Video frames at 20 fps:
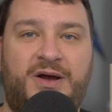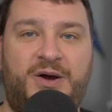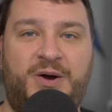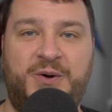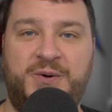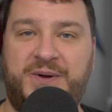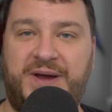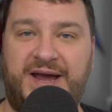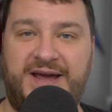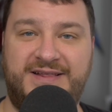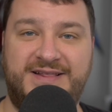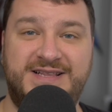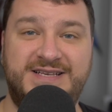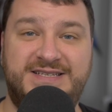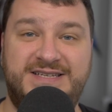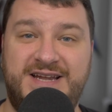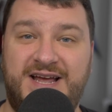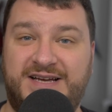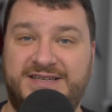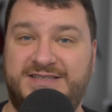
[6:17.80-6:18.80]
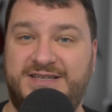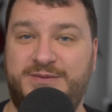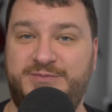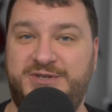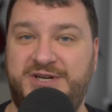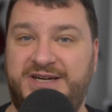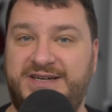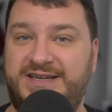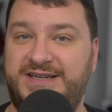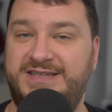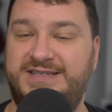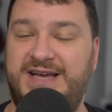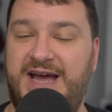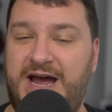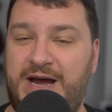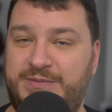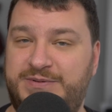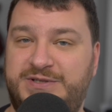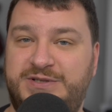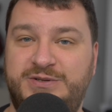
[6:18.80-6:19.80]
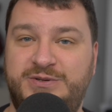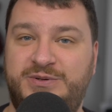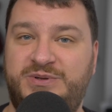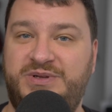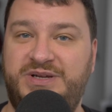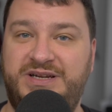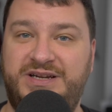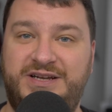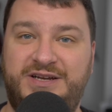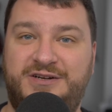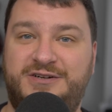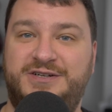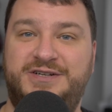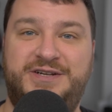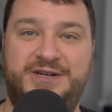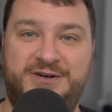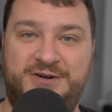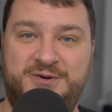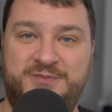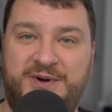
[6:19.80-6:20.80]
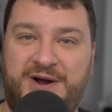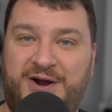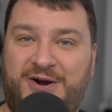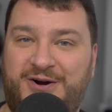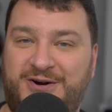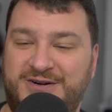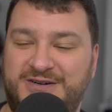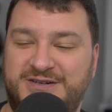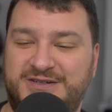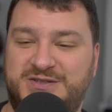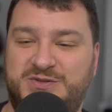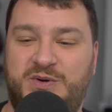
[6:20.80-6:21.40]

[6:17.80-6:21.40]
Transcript: Okay, this next subject is absolutely near and dear to my heart,